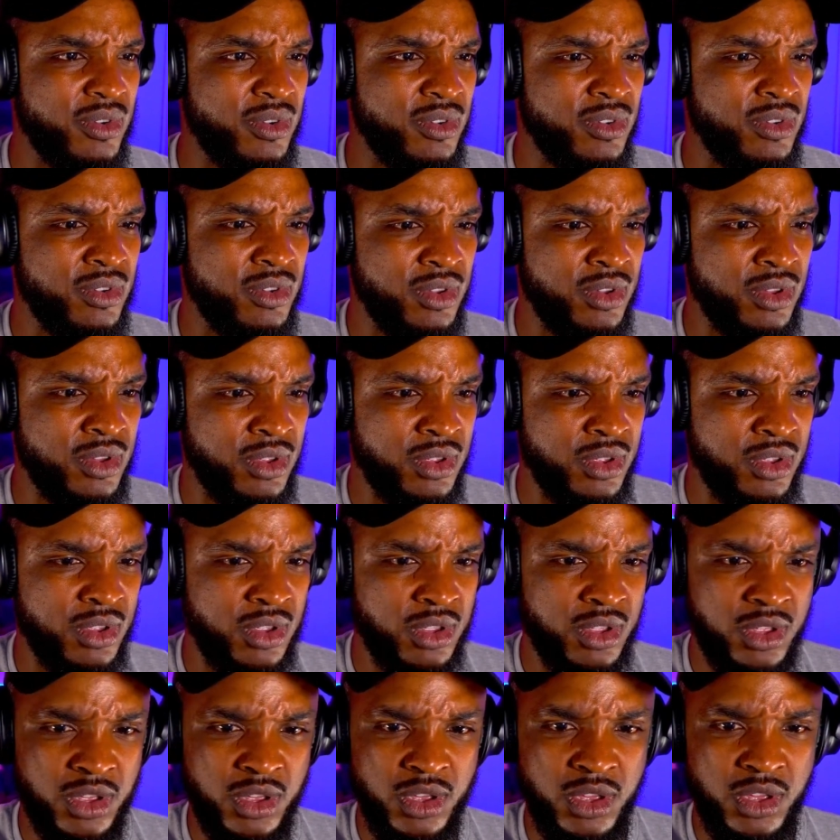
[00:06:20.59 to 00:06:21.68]
I would love
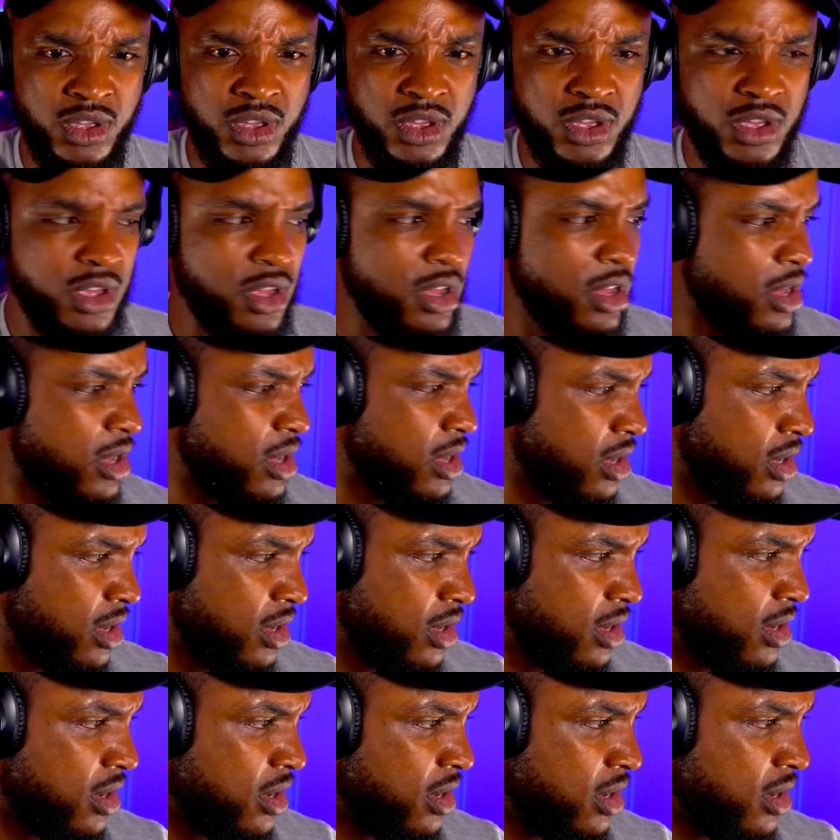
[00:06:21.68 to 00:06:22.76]
for you to hear Davy
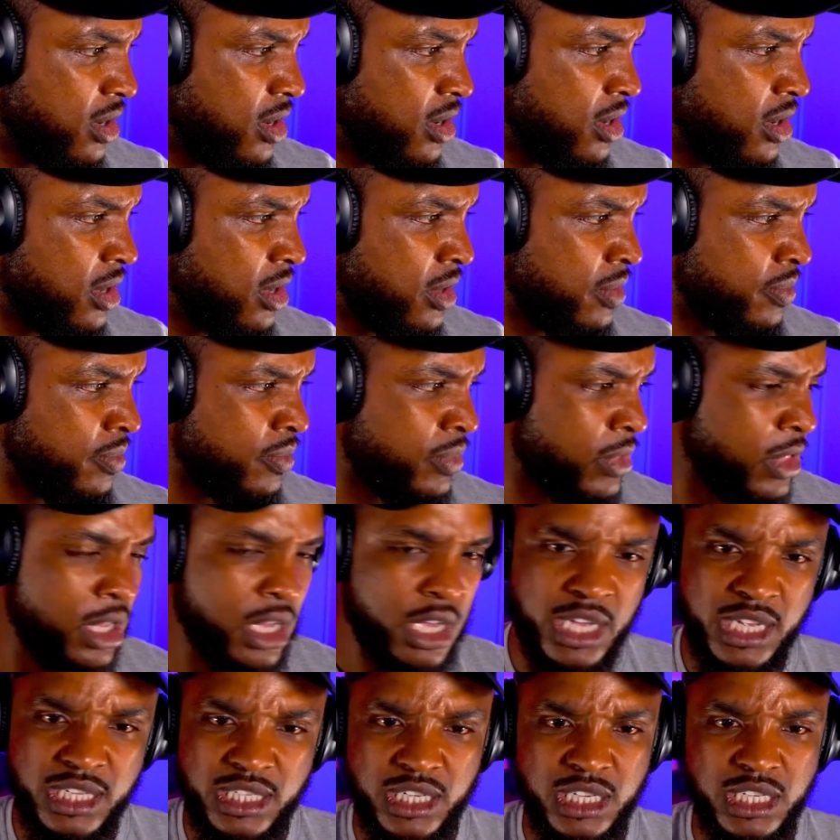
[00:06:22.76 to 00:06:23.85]
Jones' daughters.
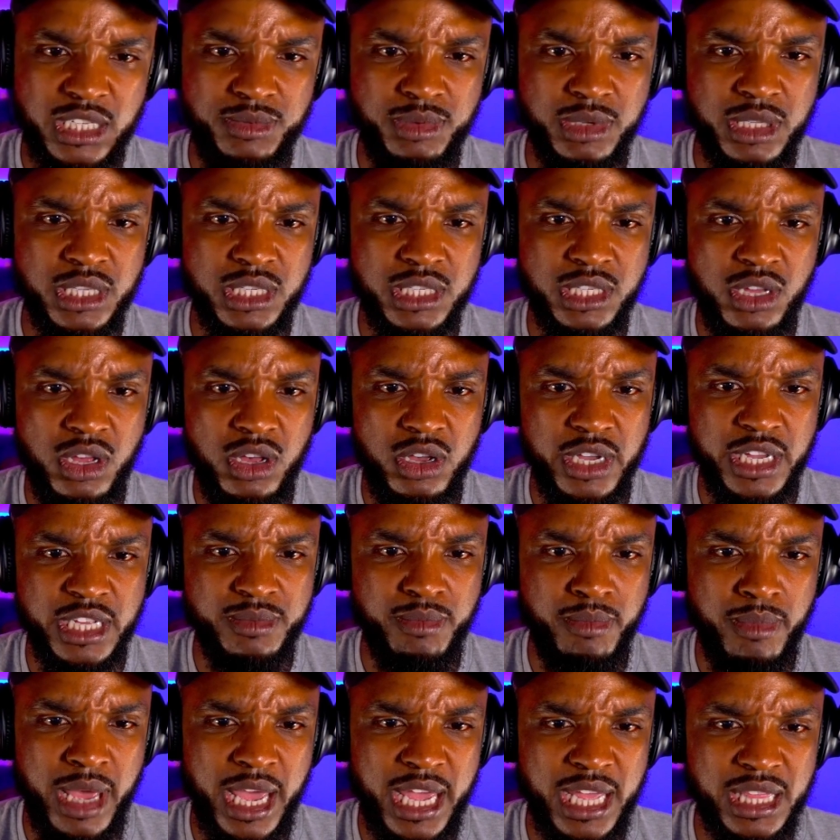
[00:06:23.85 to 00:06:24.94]
It seems to be the song is
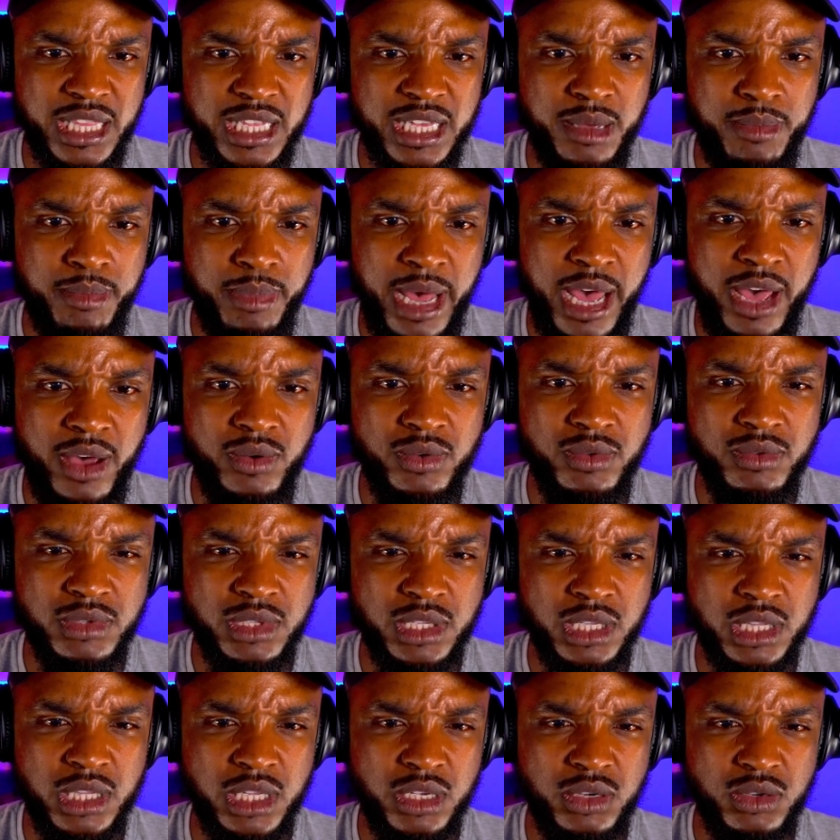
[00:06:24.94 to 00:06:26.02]
mainly about
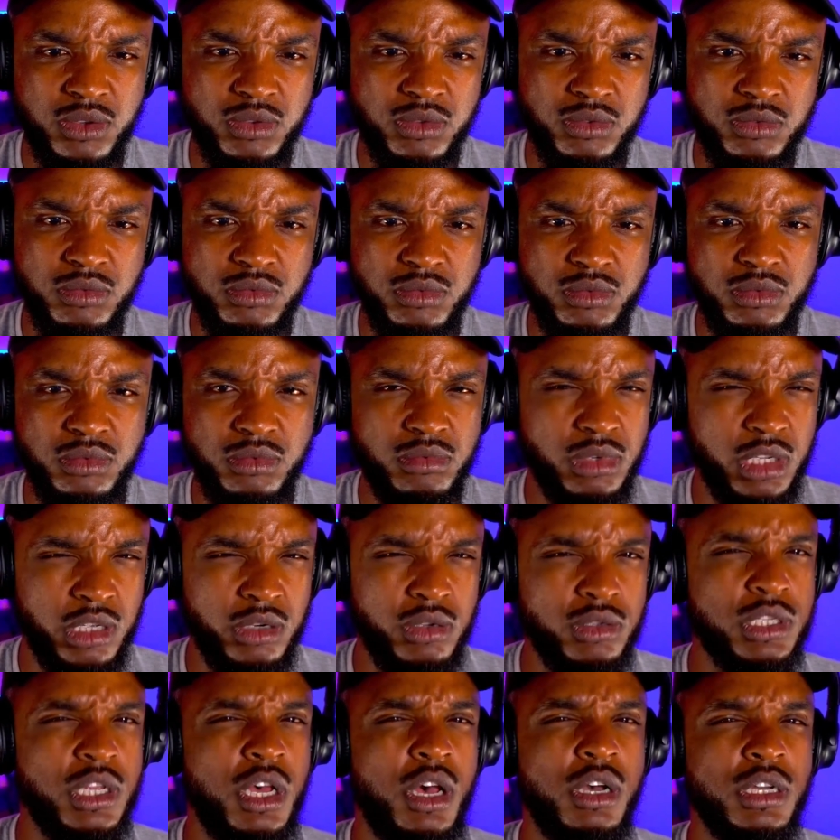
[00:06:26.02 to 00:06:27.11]
the little
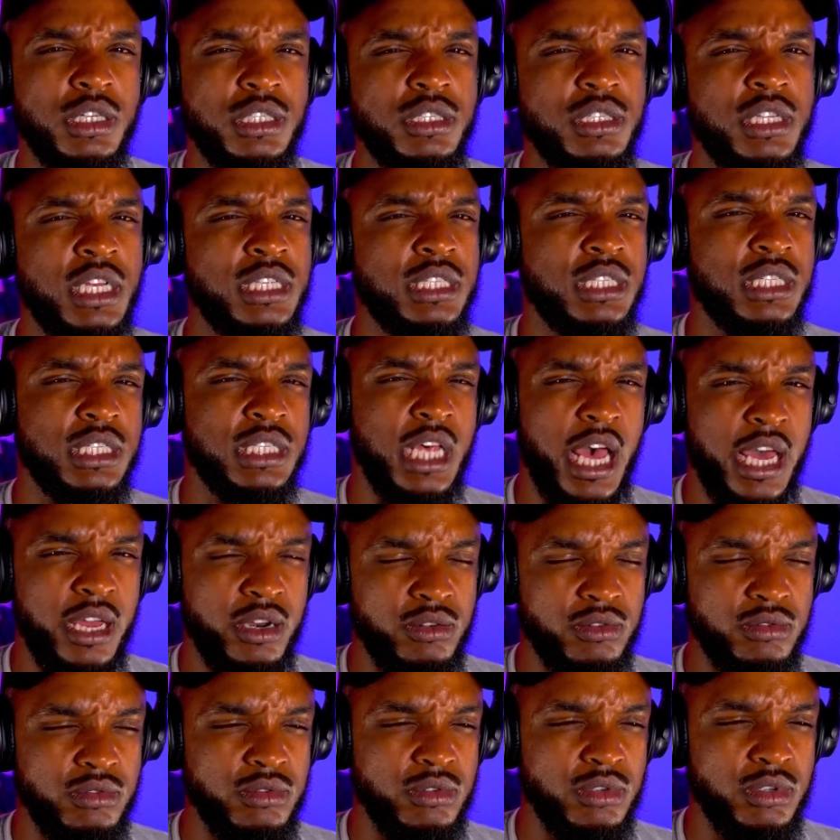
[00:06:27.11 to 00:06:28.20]
little talks. That's the
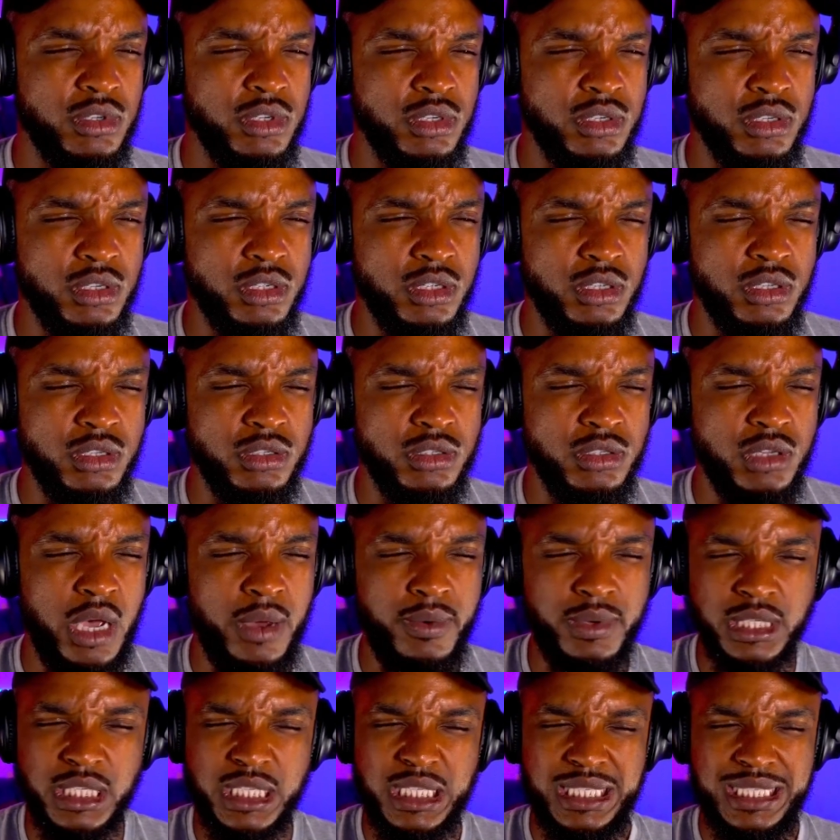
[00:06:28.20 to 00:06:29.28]
title. So I
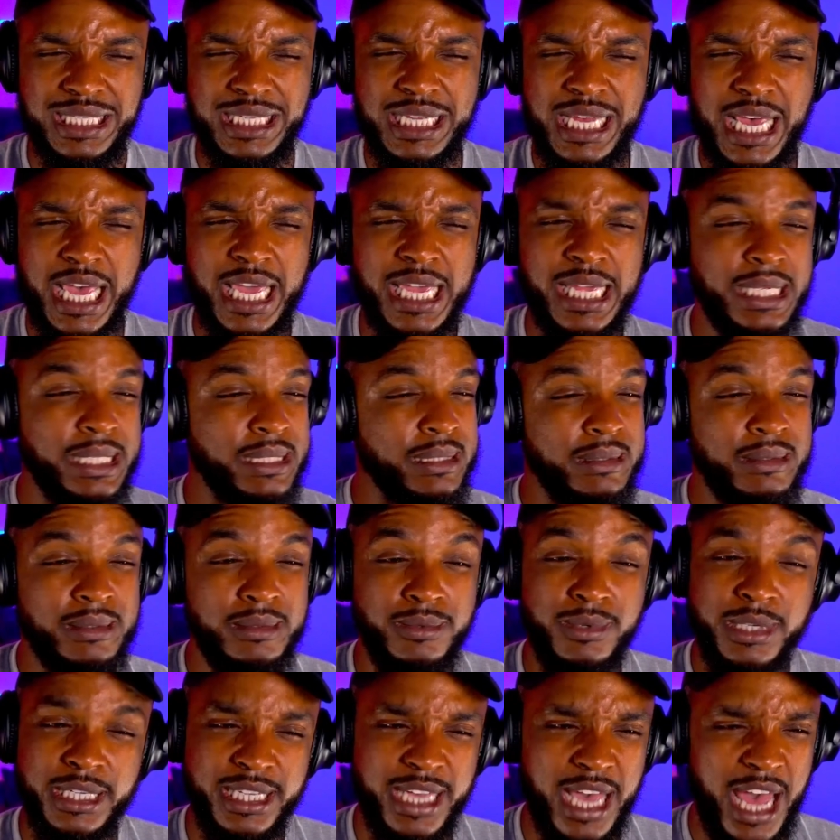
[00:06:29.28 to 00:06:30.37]
would say you know,
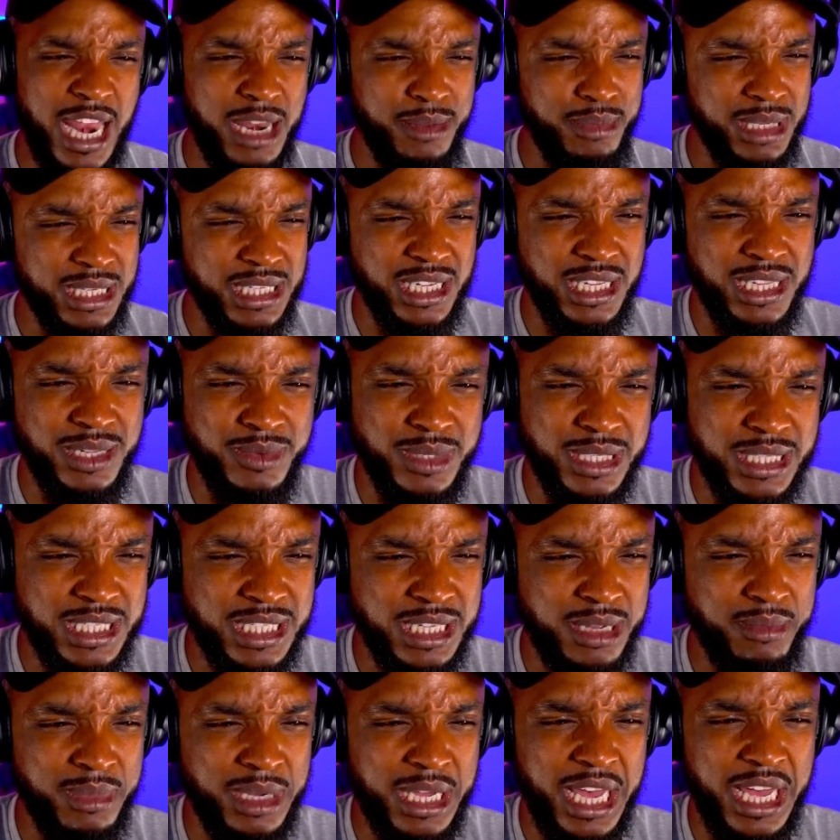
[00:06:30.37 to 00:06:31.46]
we got to be dealing with
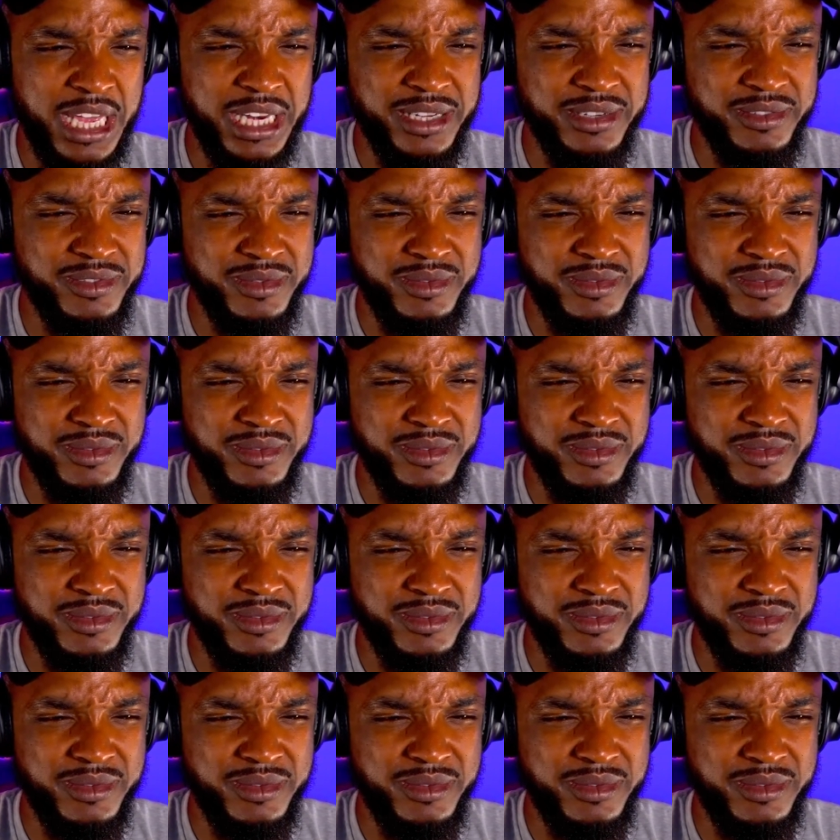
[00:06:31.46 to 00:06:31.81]
some kind of